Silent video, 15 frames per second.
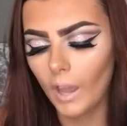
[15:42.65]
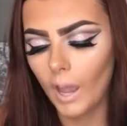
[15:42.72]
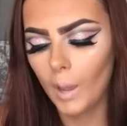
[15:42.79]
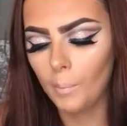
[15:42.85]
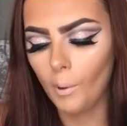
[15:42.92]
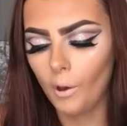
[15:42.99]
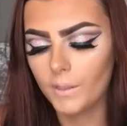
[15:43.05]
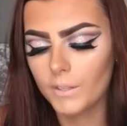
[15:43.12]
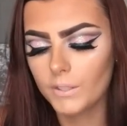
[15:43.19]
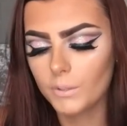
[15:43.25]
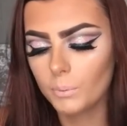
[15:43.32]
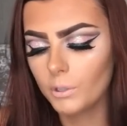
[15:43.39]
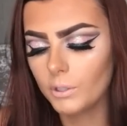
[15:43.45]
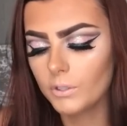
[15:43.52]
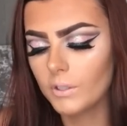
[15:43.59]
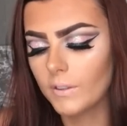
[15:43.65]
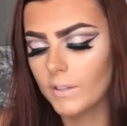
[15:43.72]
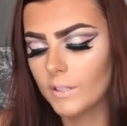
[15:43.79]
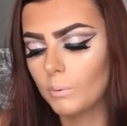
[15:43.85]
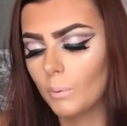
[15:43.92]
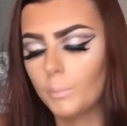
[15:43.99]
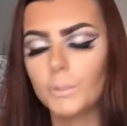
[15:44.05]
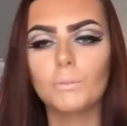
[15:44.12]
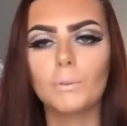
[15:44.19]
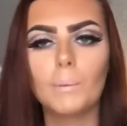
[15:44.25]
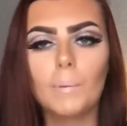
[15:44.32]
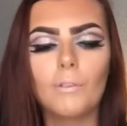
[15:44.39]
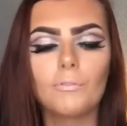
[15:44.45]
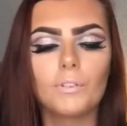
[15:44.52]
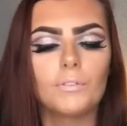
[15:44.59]
I bought this one. So this one was three
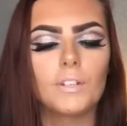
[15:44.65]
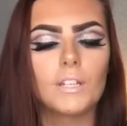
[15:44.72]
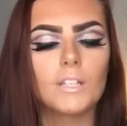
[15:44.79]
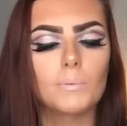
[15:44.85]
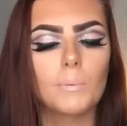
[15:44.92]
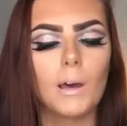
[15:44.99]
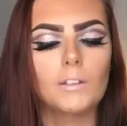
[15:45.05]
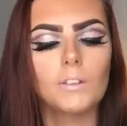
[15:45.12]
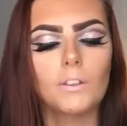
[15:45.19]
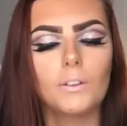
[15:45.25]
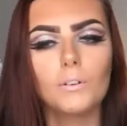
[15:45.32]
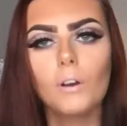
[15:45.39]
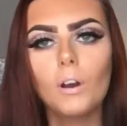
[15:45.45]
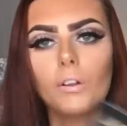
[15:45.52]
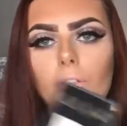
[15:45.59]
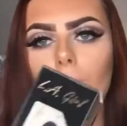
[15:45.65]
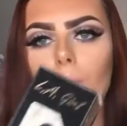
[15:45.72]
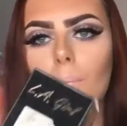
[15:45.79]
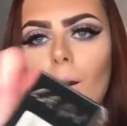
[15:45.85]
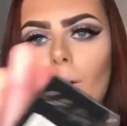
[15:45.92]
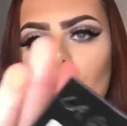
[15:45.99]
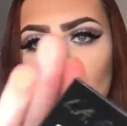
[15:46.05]
pounds fifty as well, so they were all three pounds